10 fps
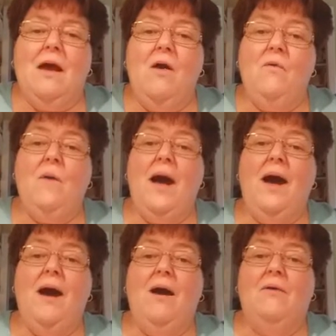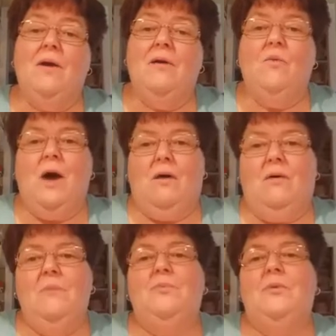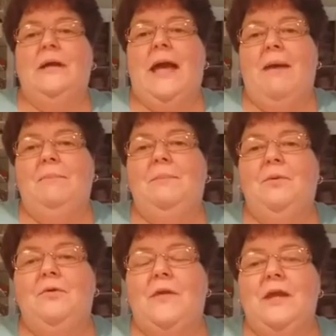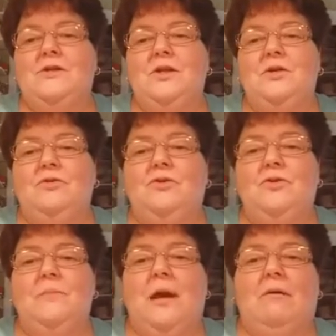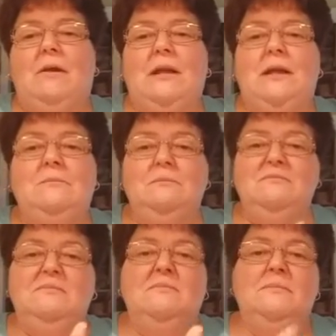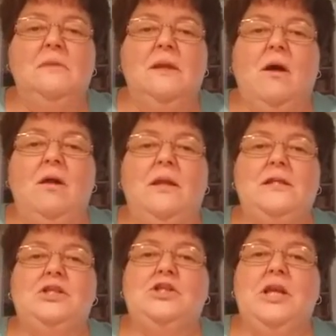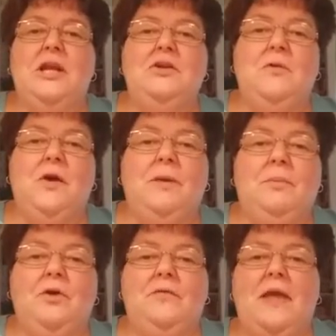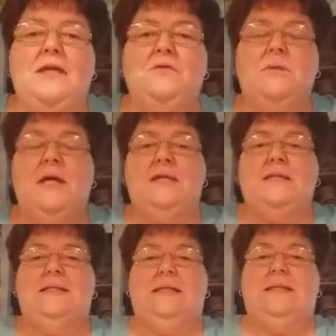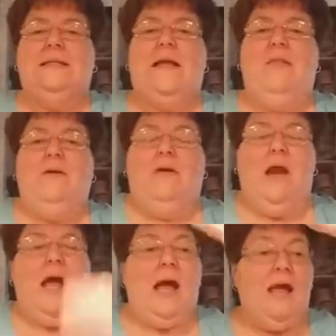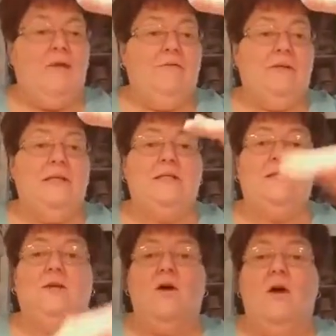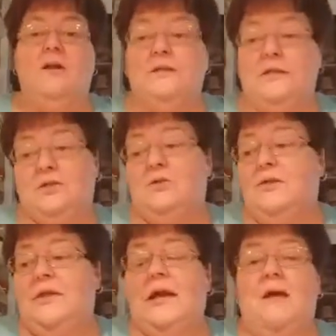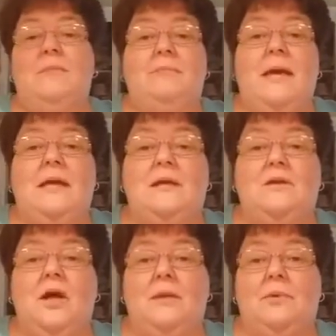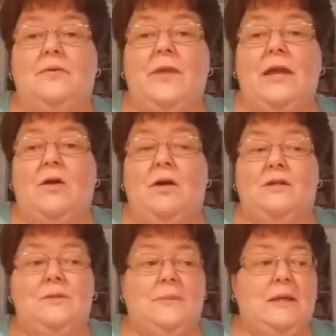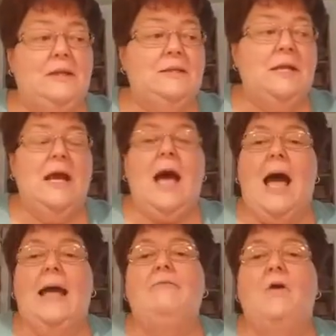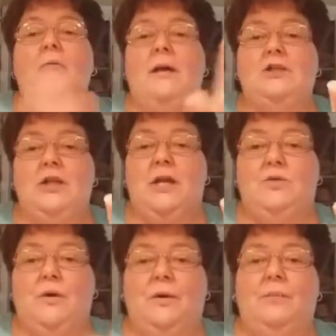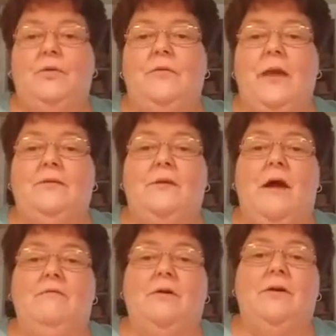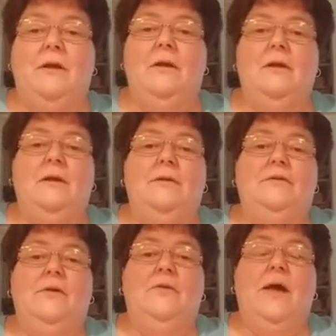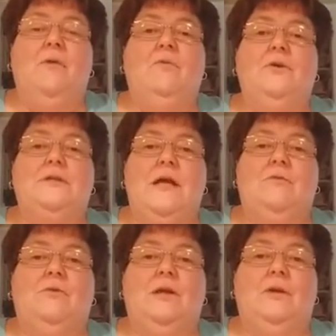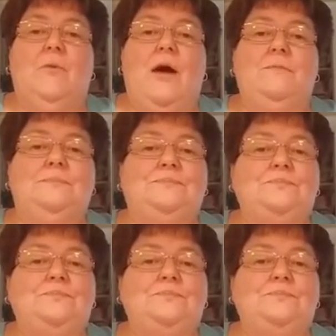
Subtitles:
Oh, wow. Well, pre-happy birthday to you too, Marilyn. All us January birthdays, we got to stick together. I have a list of cards. It's a good thing I've been making a lot of birthday cards because I have all my January birthdays covered. So that works out really well.